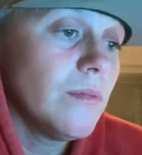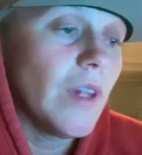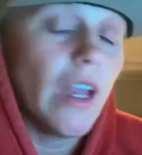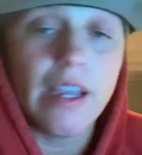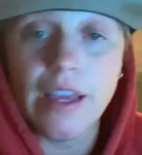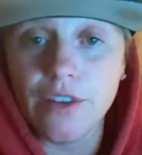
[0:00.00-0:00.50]

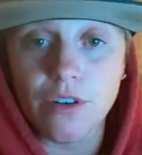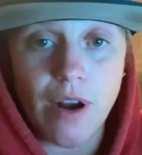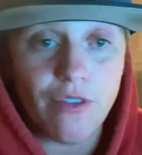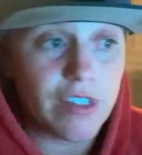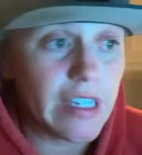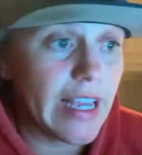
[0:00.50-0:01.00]
Again, they're
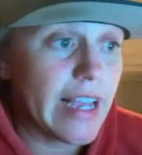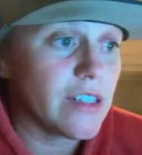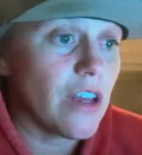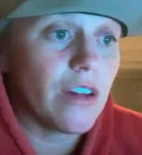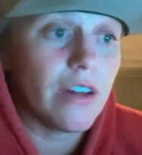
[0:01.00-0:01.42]
referencing case law.